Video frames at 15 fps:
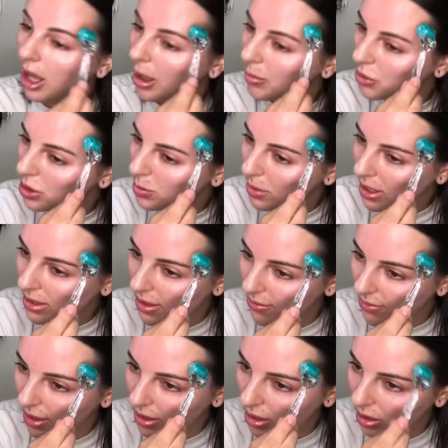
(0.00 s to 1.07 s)
just because I
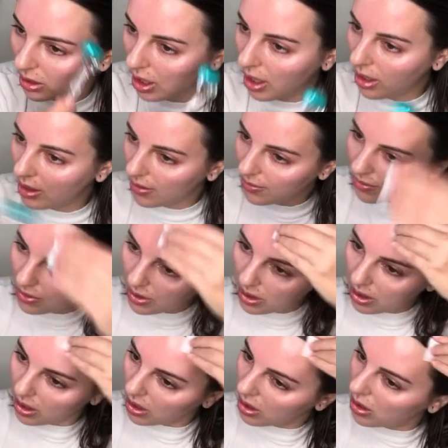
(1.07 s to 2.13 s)
find a lot of
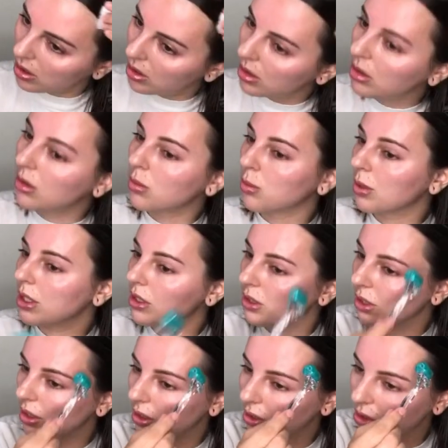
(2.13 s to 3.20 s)
the
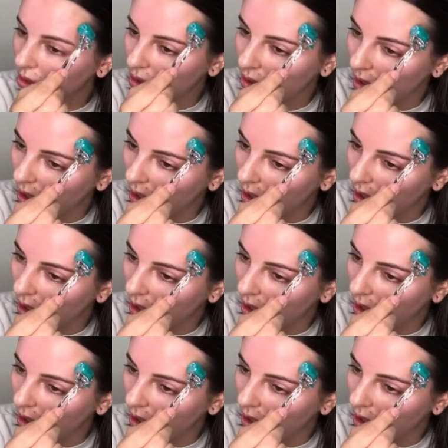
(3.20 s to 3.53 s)
research,